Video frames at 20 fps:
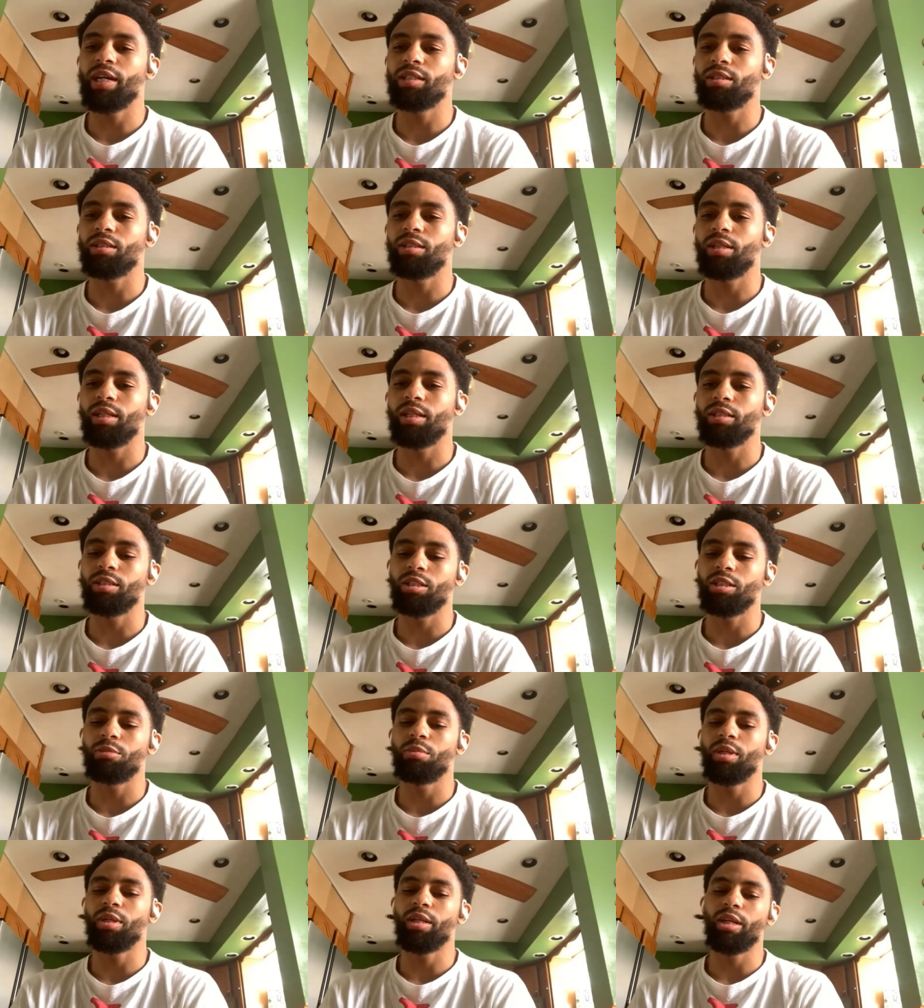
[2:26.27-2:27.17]
Actually, like
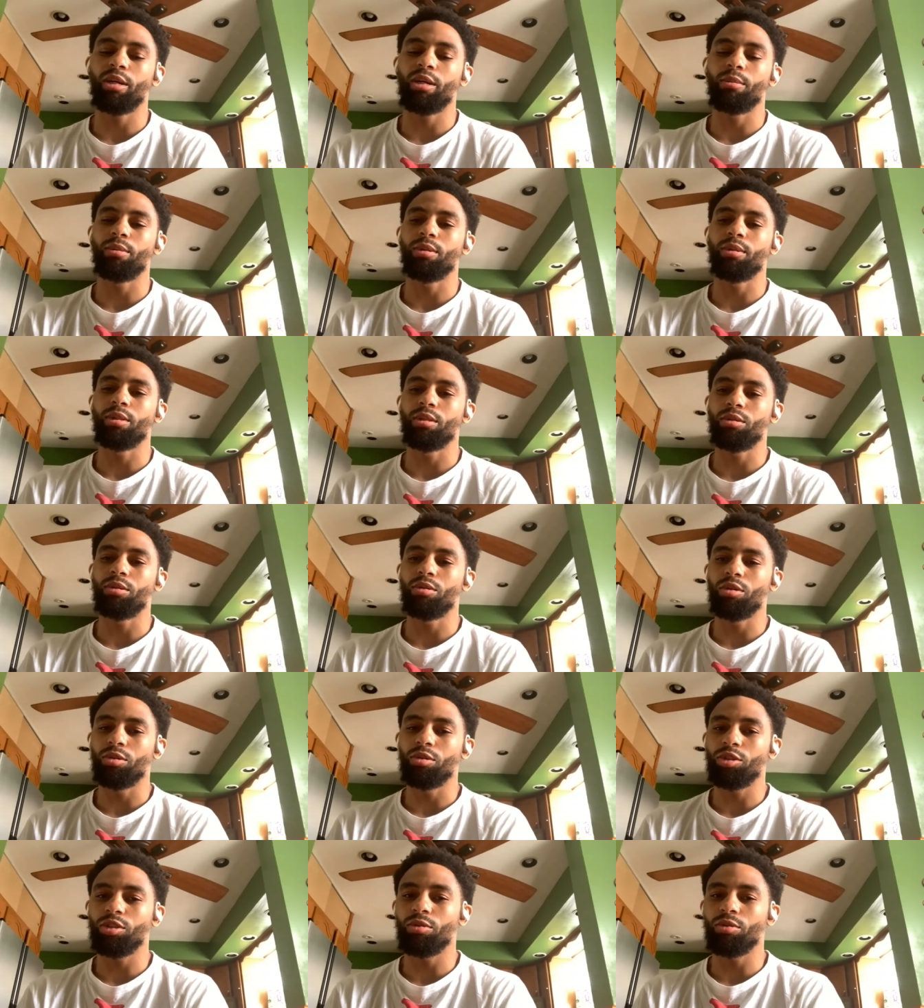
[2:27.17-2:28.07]
just being able
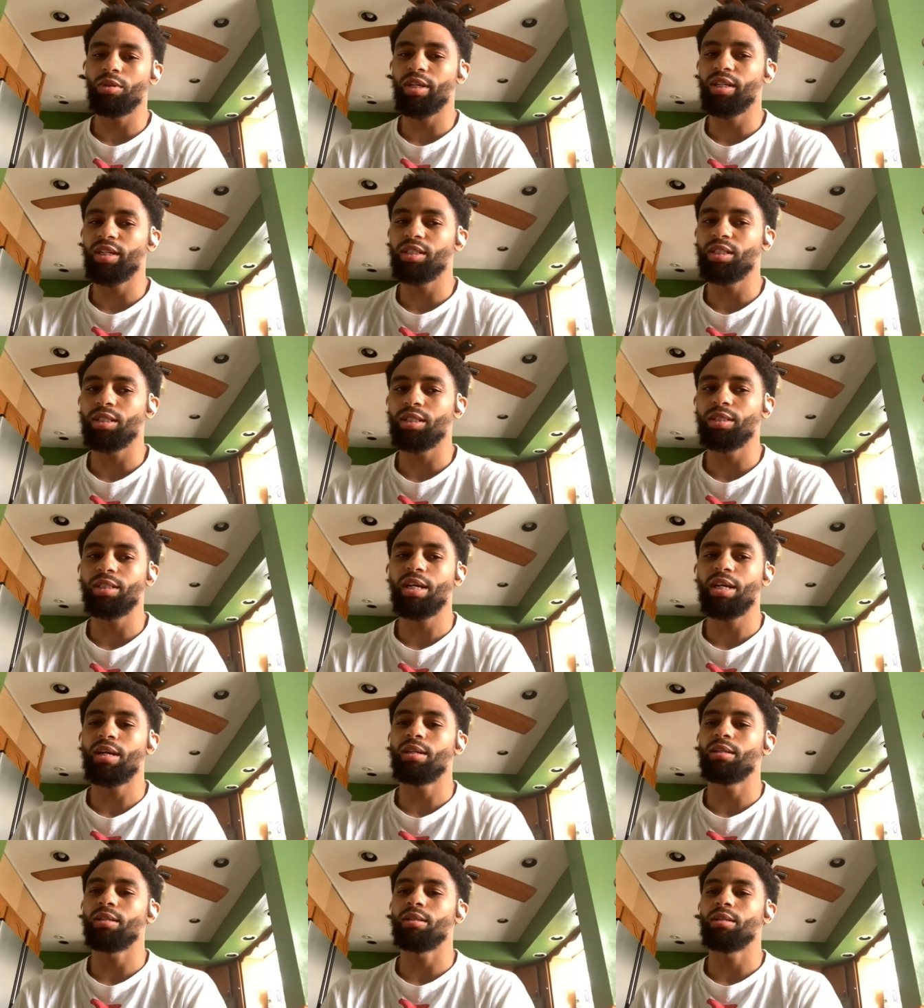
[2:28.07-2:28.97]
to showcase your
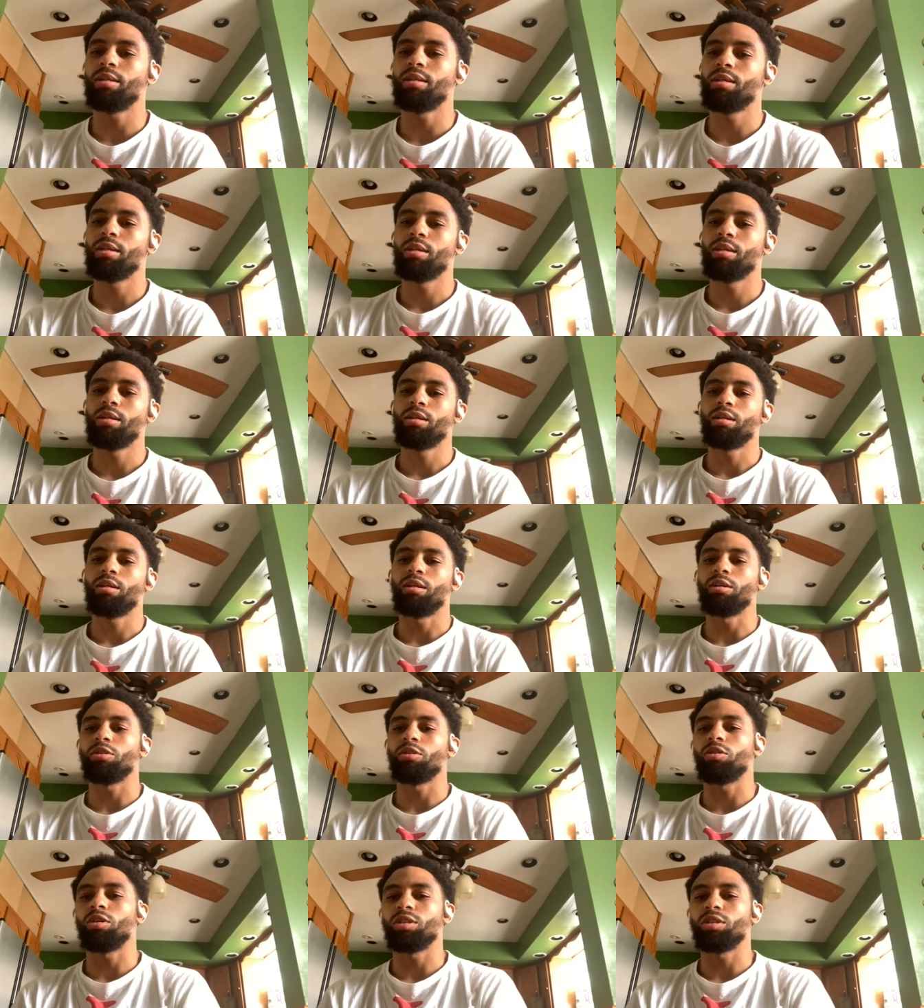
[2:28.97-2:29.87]
talent
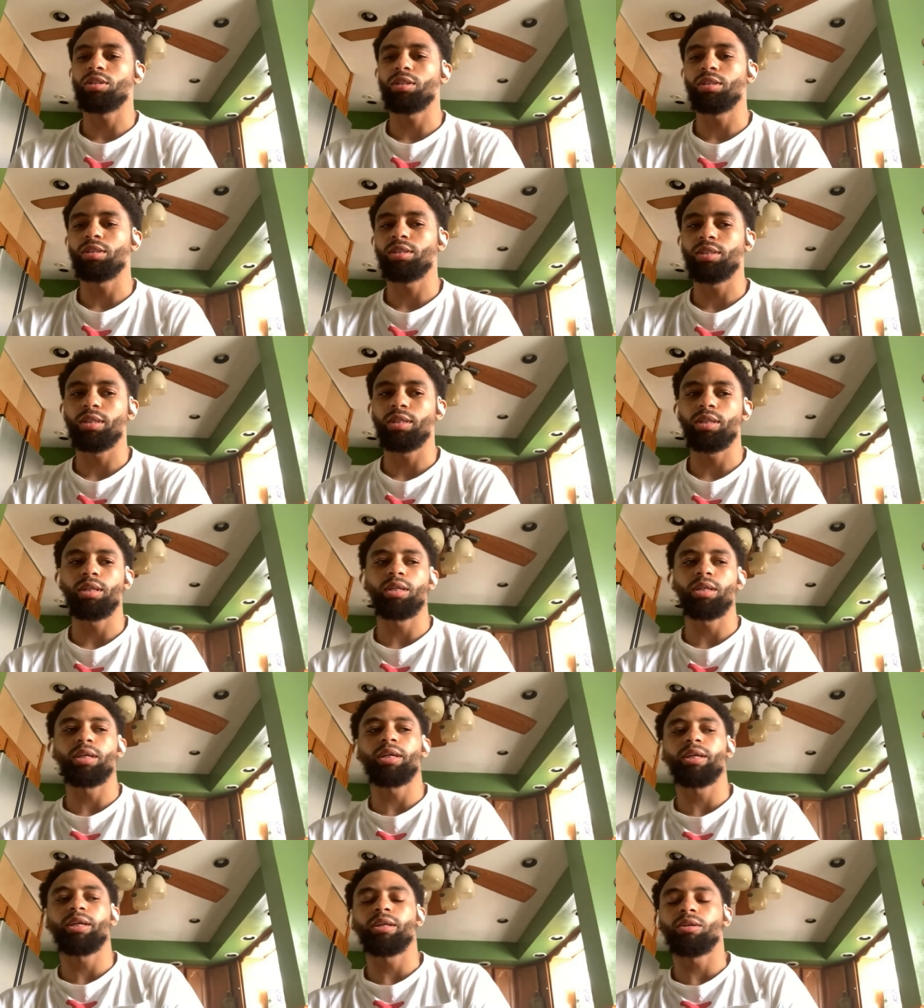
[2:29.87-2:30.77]
across the
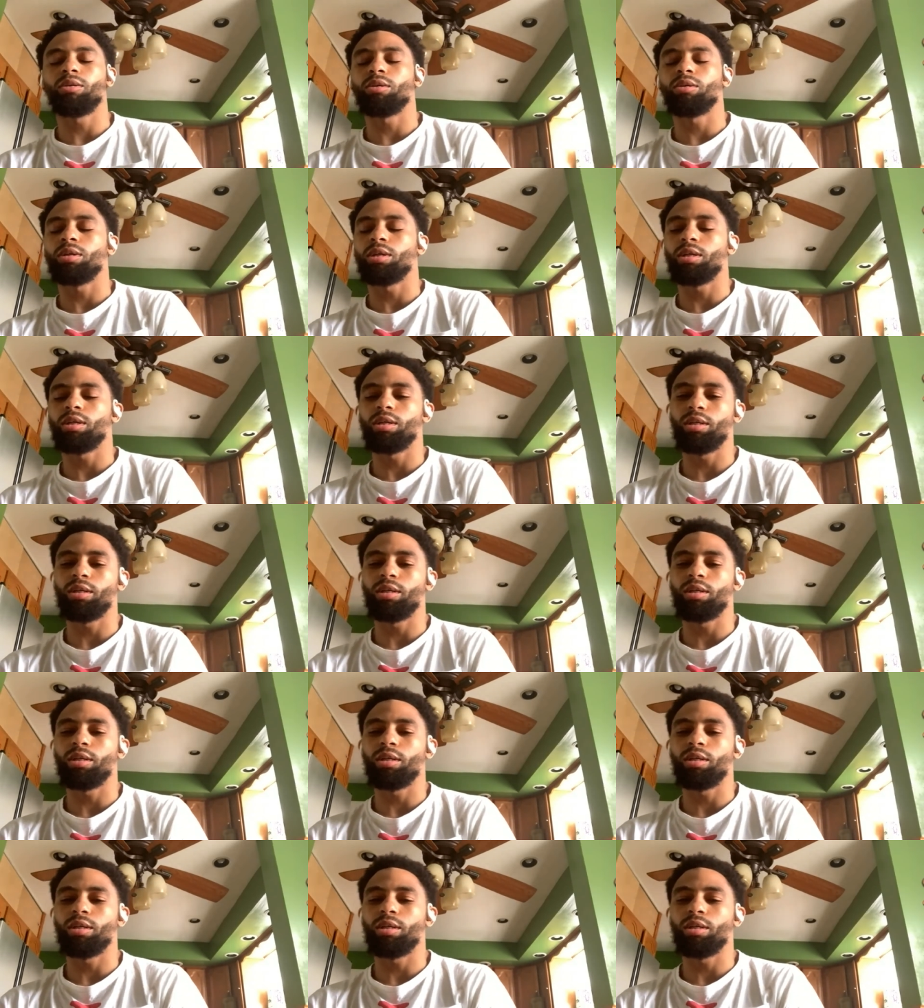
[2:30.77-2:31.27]
city and on